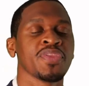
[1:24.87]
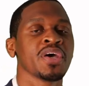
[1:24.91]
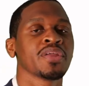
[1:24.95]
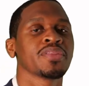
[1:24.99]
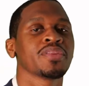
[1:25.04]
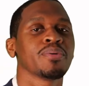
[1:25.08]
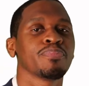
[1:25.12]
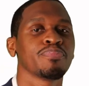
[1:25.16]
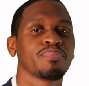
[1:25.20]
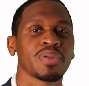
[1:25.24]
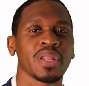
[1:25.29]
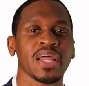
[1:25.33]

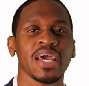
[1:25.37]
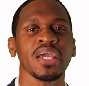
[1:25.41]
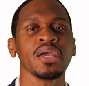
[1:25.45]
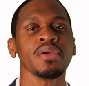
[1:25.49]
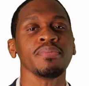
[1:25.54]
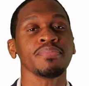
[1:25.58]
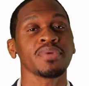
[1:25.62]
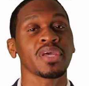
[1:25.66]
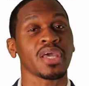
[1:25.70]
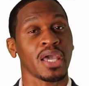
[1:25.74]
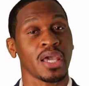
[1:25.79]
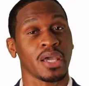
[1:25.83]
The
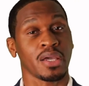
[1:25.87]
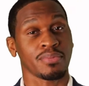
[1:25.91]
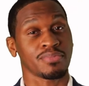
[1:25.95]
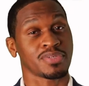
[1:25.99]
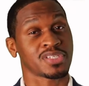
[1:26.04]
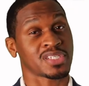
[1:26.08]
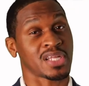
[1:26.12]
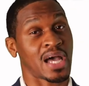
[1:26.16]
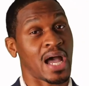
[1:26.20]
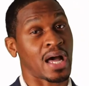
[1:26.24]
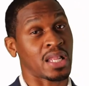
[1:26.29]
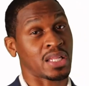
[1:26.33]
blame game
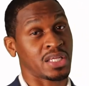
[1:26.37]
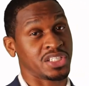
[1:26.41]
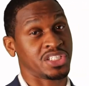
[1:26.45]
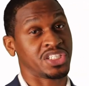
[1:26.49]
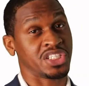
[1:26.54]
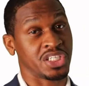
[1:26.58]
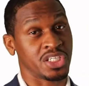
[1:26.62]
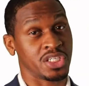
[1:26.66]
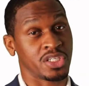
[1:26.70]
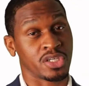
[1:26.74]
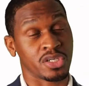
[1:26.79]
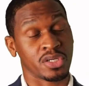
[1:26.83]
style of
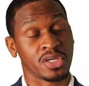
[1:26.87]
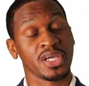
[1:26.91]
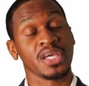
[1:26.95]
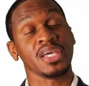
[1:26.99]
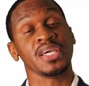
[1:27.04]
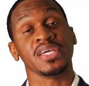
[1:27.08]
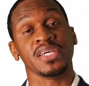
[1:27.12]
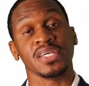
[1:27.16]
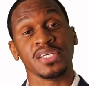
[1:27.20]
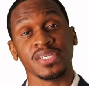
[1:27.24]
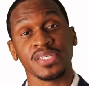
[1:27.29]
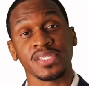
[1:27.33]
cheater
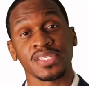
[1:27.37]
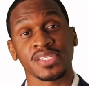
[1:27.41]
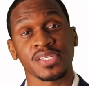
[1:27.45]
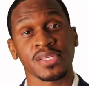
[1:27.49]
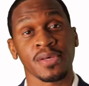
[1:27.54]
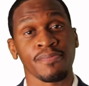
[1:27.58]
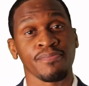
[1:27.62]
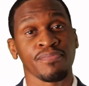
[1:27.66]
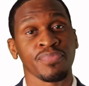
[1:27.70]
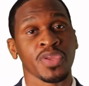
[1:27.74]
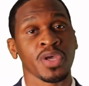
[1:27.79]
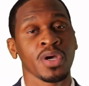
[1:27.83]
is
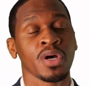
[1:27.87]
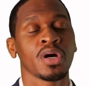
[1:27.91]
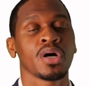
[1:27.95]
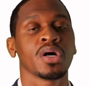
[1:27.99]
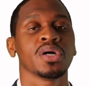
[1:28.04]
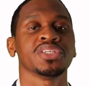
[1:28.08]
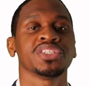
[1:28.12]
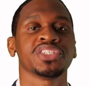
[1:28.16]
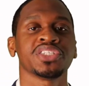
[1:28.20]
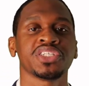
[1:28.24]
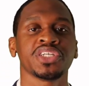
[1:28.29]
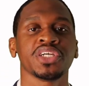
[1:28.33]
a
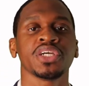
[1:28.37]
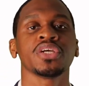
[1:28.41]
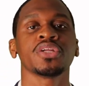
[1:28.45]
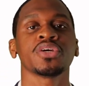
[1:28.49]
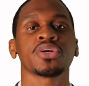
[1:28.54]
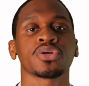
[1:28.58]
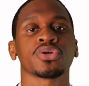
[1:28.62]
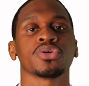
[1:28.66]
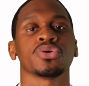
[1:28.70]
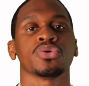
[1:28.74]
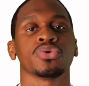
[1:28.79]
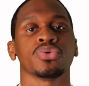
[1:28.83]

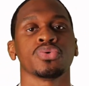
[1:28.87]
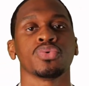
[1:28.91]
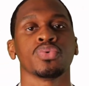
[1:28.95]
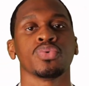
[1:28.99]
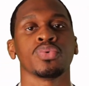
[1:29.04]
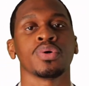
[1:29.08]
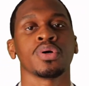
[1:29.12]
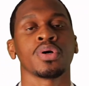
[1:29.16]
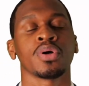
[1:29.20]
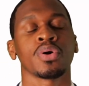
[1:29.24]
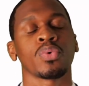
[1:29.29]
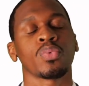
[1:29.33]
cheater who
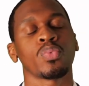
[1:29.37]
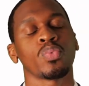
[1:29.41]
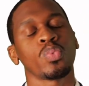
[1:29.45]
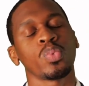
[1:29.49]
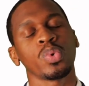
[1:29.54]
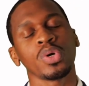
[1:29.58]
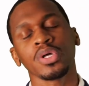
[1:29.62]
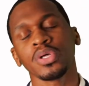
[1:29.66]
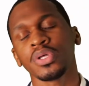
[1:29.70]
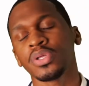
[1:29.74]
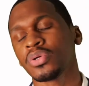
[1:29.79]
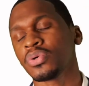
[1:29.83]

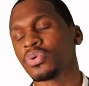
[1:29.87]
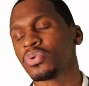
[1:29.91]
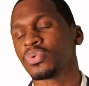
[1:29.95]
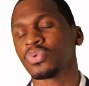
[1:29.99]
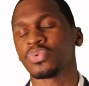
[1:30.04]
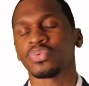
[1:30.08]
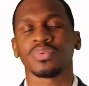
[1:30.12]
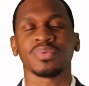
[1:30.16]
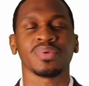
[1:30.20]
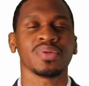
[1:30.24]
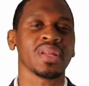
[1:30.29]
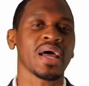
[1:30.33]
will
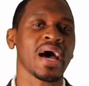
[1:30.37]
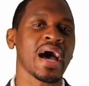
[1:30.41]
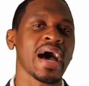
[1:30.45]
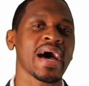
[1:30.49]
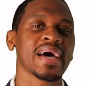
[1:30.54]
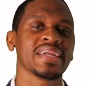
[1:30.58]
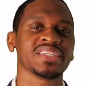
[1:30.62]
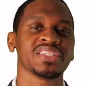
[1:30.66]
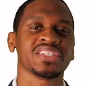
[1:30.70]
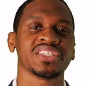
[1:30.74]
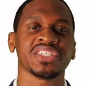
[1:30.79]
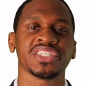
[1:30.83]

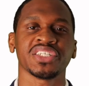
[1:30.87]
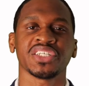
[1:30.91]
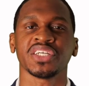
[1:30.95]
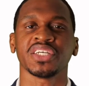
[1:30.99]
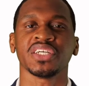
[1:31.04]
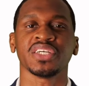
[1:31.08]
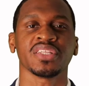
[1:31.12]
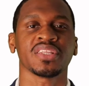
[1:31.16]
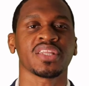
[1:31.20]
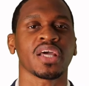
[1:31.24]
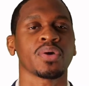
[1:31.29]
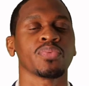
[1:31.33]
not
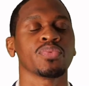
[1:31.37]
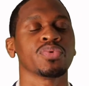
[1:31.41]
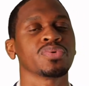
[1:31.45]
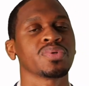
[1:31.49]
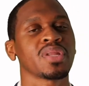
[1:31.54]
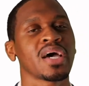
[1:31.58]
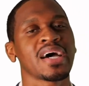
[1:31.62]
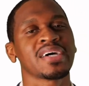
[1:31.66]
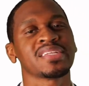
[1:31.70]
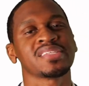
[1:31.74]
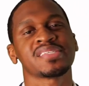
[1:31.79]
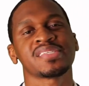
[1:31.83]
cheat. They will
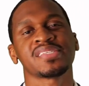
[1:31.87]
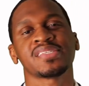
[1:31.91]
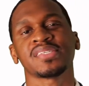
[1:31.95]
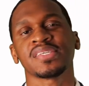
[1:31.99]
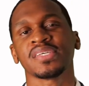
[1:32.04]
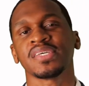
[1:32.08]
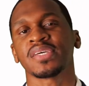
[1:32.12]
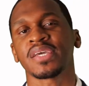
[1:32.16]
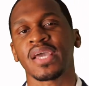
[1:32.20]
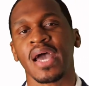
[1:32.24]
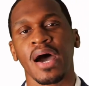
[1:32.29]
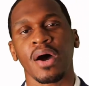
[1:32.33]
not
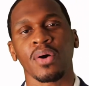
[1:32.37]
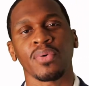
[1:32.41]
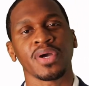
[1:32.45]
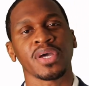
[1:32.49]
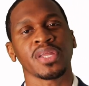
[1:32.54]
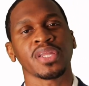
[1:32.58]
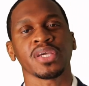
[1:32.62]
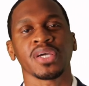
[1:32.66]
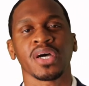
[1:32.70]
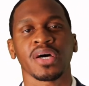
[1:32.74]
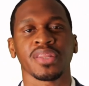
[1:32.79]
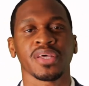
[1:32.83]
seek out
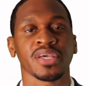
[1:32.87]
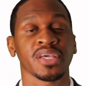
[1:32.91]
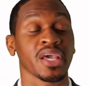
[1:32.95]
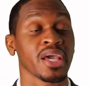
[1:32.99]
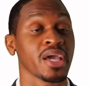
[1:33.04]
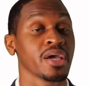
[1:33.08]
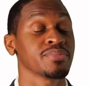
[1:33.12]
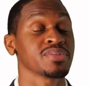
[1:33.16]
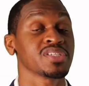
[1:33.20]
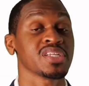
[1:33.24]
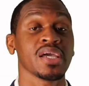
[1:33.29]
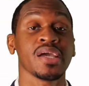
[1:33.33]
any other
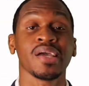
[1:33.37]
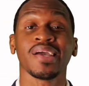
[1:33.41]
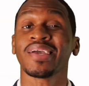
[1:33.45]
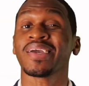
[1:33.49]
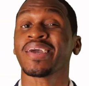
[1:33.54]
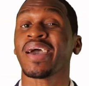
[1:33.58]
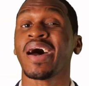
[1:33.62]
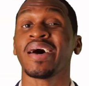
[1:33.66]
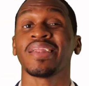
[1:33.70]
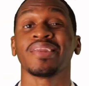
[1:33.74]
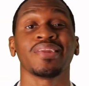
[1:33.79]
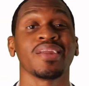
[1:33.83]
yams. They ain't
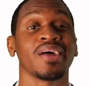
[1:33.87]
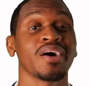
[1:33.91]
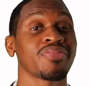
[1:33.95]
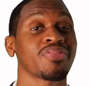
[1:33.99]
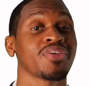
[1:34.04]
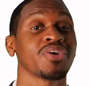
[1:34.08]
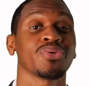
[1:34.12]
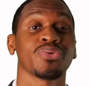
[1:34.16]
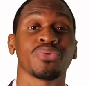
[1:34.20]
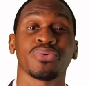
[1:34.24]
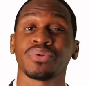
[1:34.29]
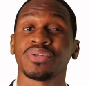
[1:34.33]
got
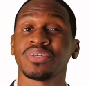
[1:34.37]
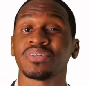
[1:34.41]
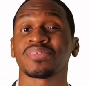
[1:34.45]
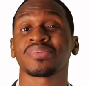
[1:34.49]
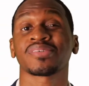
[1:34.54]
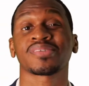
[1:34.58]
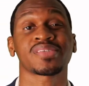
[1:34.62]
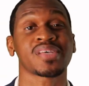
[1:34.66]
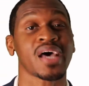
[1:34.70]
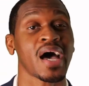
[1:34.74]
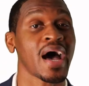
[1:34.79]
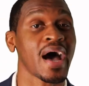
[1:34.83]
nothing on the
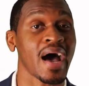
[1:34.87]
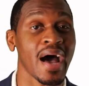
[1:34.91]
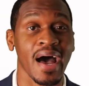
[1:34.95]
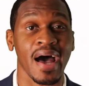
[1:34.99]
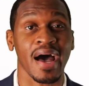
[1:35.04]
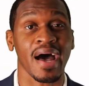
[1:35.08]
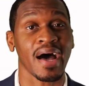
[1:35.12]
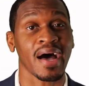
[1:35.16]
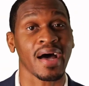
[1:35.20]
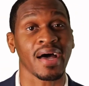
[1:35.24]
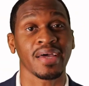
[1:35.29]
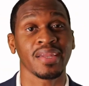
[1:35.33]

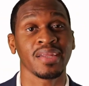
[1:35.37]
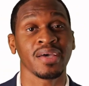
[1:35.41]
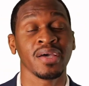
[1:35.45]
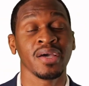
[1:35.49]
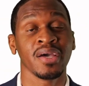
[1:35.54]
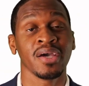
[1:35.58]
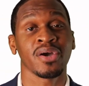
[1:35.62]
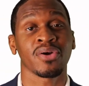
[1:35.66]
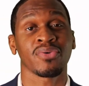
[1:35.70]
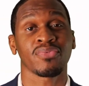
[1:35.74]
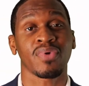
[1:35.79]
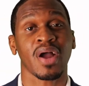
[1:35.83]
side,
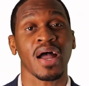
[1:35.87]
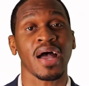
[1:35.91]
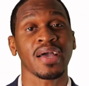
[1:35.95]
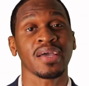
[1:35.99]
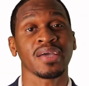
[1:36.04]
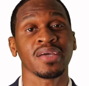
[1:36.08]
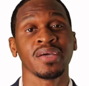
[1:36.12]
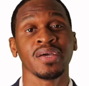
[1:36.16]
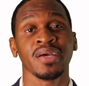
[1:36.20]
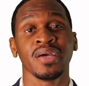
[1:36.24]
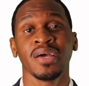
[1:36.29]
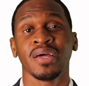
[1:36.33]

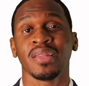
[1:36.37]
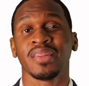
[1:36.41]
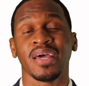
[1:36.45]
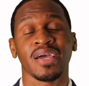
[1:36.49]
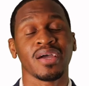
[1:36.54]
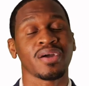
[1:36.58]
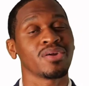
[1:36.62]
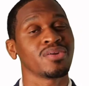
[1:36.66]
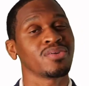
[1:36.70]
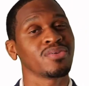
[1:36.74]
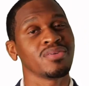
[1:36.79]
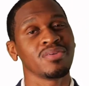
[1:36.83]
right?
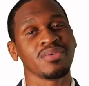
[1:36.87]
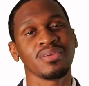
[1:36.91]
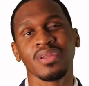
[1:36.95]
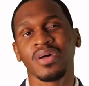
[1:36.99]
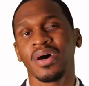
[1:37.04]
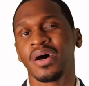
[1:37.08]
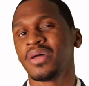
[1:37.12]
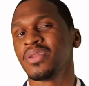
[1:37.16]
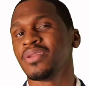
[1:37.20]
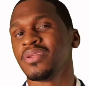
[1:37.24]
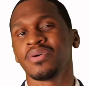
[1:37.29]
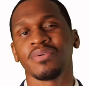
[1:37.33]
They're
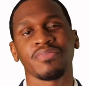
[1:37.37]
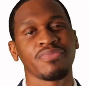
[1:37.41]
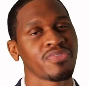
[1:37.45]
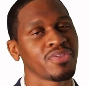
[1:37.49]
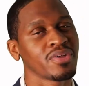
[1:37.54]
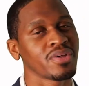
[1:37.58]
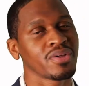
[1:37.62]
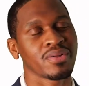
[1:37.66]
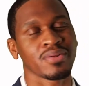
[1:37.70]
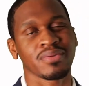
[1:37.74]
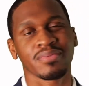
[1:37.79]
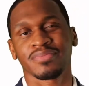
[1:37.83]
none of
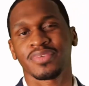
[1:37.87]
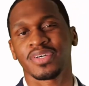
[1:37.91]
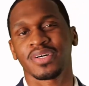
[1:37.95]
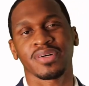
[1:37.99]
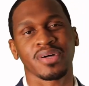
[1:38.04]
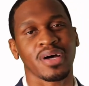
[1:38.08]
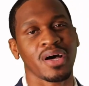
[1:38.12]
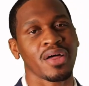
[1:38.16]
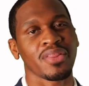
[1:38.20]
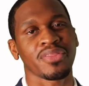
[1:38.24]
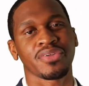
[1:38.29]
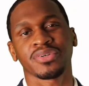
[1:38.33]
the
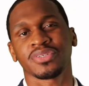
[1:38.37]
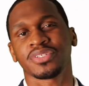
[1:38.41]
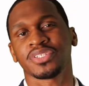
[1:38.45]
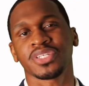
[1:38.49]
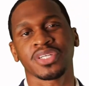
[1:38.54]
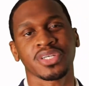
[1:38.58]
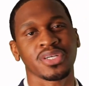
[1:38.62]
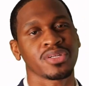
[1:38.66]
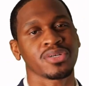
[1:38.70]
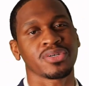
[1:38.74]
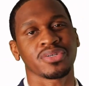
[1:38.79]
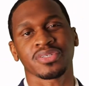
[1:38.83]
other
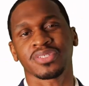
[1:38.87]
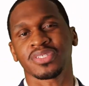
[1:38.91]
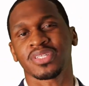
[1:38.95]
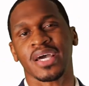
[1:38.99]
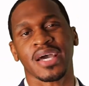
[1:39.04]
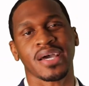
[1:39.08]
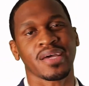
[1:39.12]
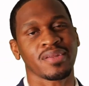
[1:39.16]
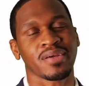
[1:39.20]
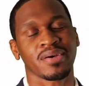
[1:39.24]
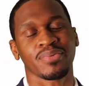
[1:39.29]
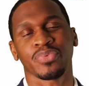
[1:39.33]
cheaters
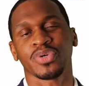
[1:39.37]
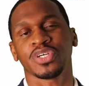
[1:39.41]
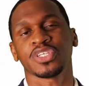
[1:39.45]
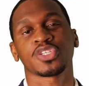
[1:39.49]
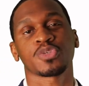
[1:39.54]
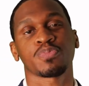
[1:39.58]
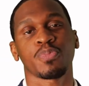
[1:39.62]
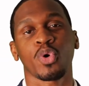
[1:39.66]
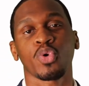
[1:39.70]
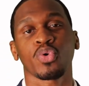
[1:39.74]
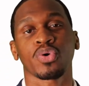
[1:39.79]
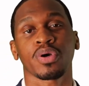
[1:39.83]
that we
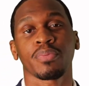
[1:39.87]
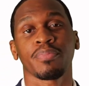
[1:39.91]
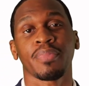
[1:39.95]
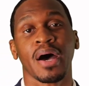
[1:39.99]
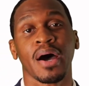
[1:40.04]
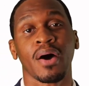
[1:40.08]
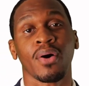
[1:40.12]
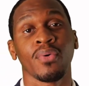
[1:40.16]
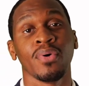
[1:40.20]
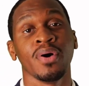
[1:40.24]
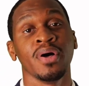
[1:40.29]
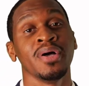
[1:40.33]
spoke
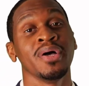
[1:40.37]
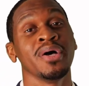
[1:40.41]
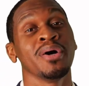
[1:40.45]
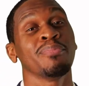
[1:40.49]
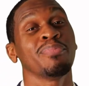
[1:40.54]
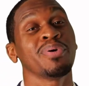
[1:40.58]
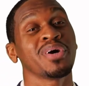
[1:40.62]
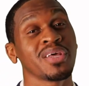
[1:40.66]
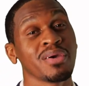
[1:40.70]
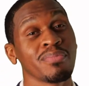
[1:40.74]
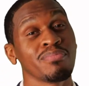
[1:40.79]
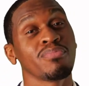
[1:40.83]
about,
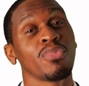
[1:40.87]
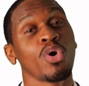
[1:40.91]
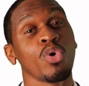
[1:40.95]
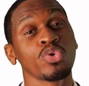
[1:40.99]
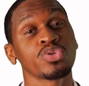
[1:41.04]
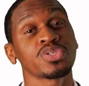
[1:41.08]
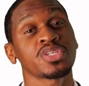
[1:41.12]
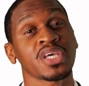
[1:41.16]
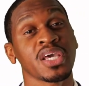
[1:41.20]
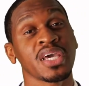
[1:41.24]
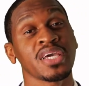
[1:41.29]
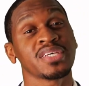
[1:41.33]
but in
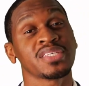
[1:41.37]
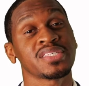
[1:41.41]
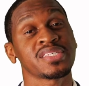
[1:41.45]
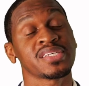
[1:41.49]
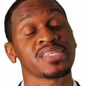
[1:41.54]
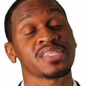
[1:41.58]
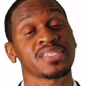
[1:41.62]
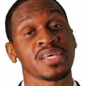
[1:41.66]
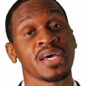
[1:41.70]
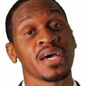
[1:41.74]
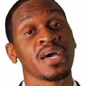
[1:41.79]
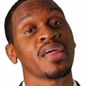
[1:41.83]
most
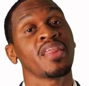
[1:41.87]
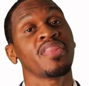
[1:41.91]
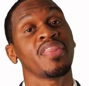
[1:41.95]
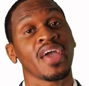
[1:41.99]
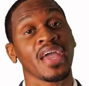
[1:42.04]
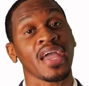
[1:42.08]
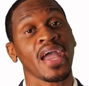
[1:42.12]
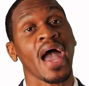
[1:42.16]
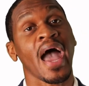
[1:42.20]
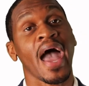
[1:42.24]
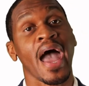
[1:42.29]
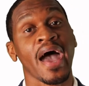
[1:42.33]
cases
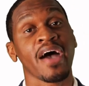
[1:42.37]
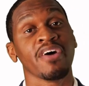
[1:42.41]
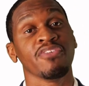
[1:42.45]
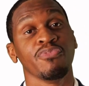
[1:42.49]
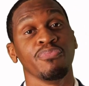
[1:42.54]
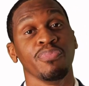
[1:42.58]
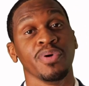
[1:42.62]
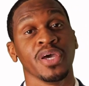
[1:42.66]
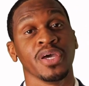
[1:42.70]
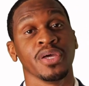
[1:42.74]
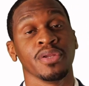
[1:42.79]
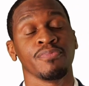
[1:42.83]
they have
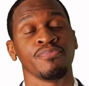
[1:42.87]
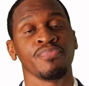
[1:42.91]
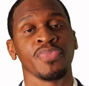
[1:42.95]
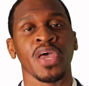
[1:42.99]
been.